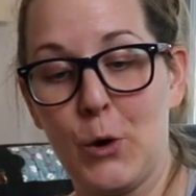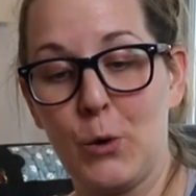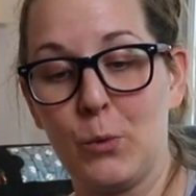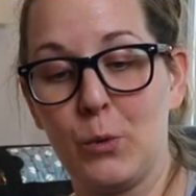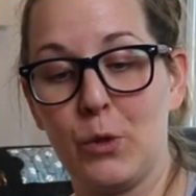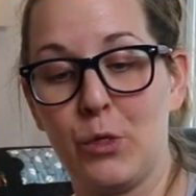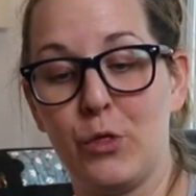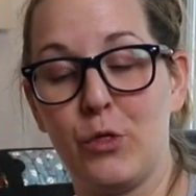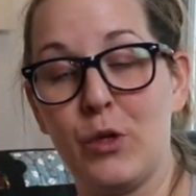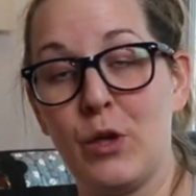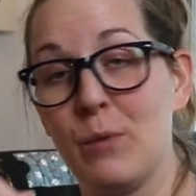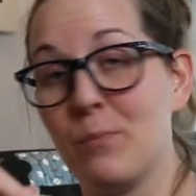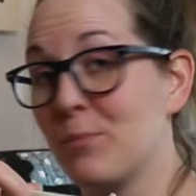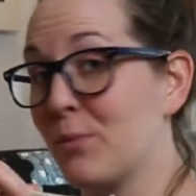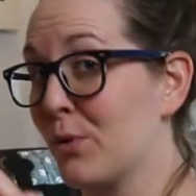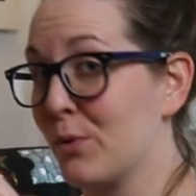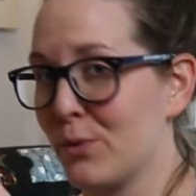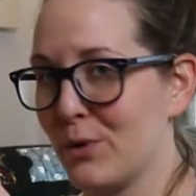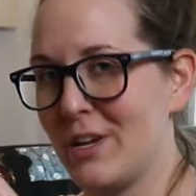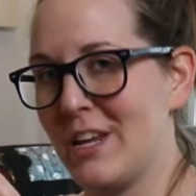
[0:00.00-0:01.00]
with the
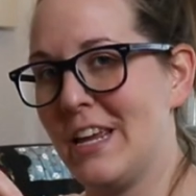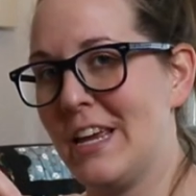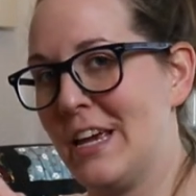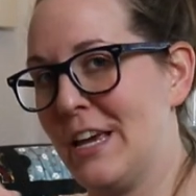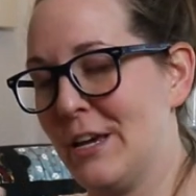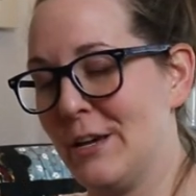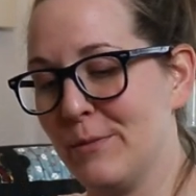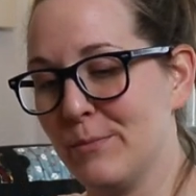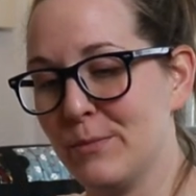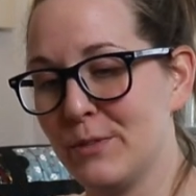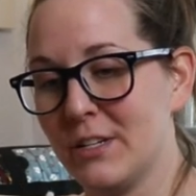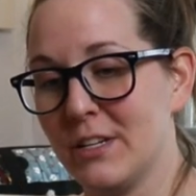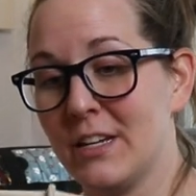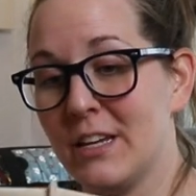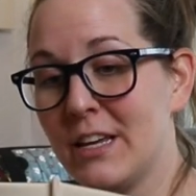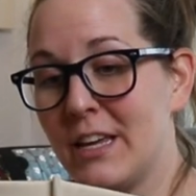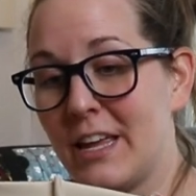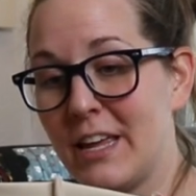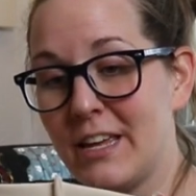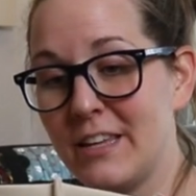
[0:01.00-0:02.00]
pre-hemmed
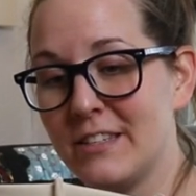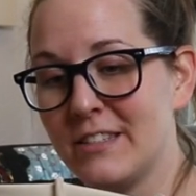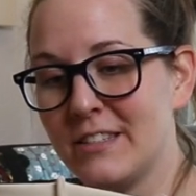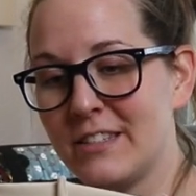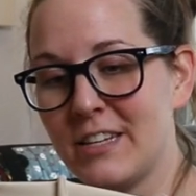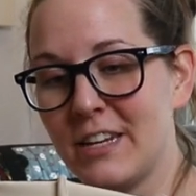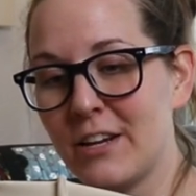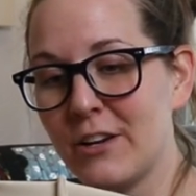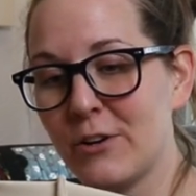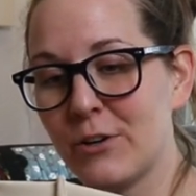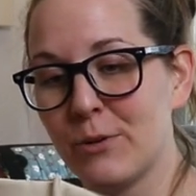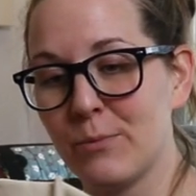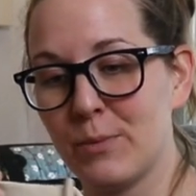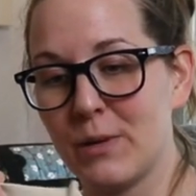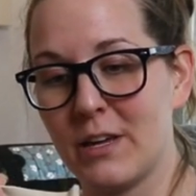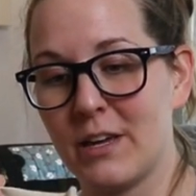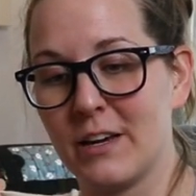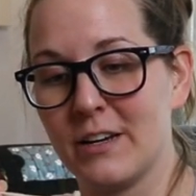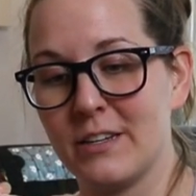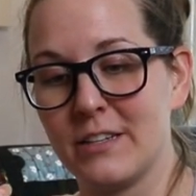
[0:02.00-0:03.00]
ends here
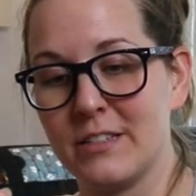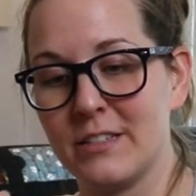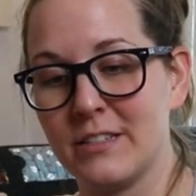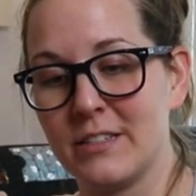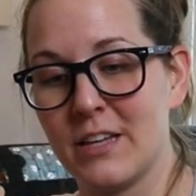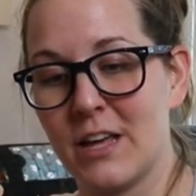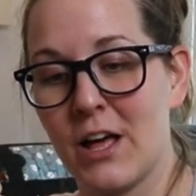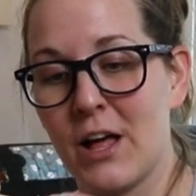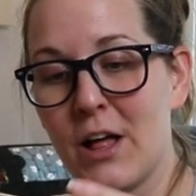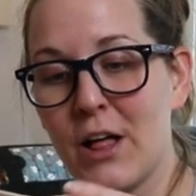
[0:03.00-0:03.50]
because